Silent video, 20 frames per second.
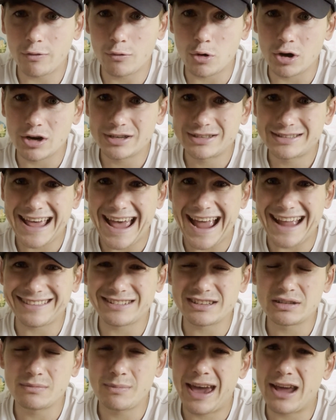of course, that
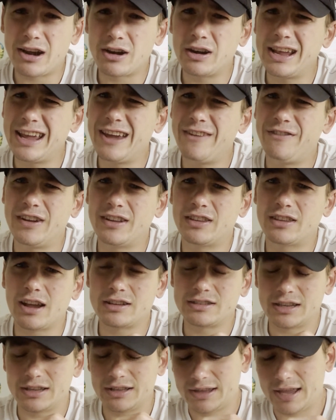doesn't matter if it
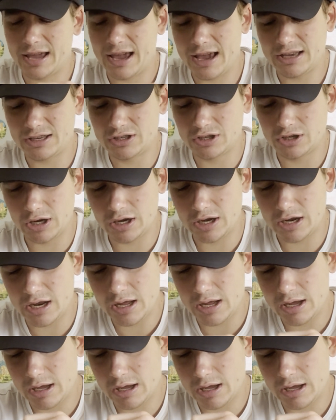doesn't taste good.